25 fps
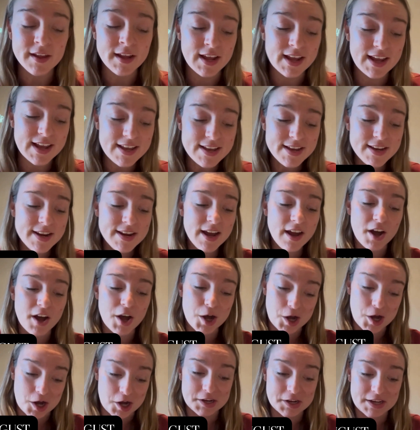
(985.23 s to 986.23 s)
In
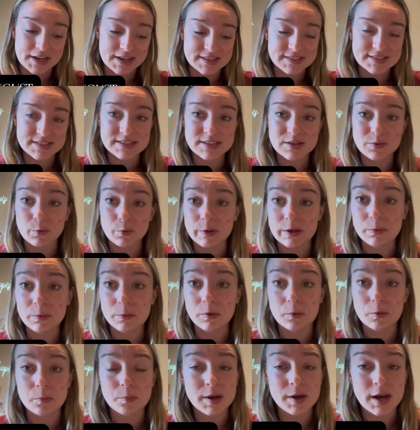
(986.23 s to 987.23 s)
August, we
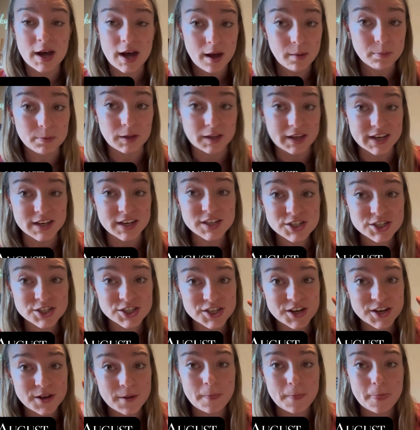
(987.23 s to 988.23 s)
will
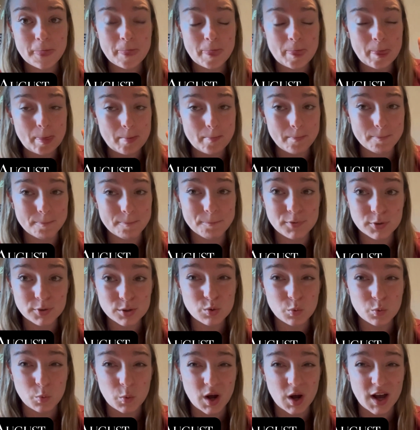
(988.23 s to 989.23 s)
publish
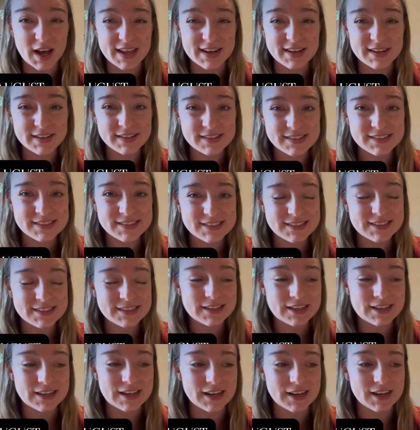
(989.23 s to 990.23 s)
book 1
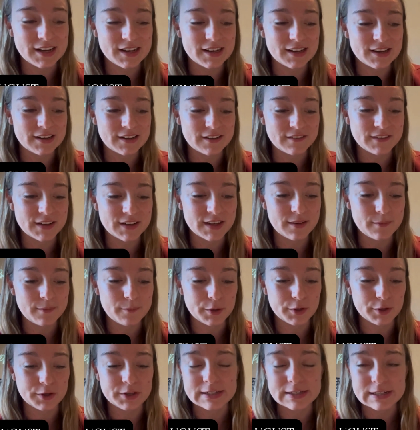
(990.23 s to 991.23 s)
of
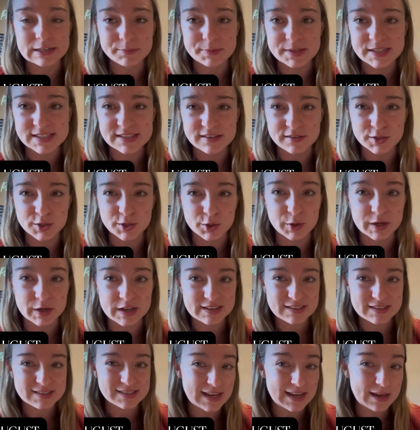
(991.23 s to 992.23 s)
Billionaire Beast in New
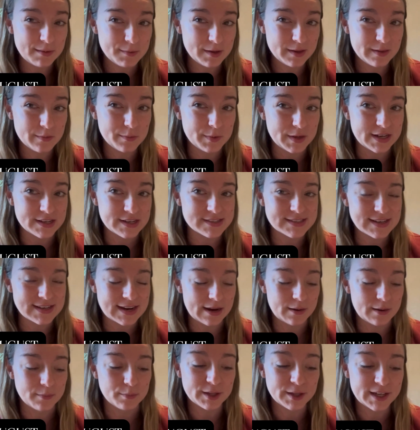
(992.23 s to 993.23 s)
York, Taming the Beast.
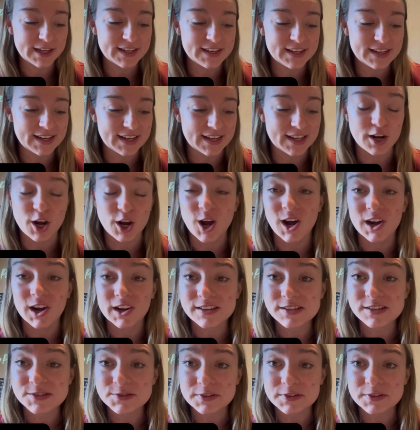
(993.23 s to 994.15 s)
I am planning an August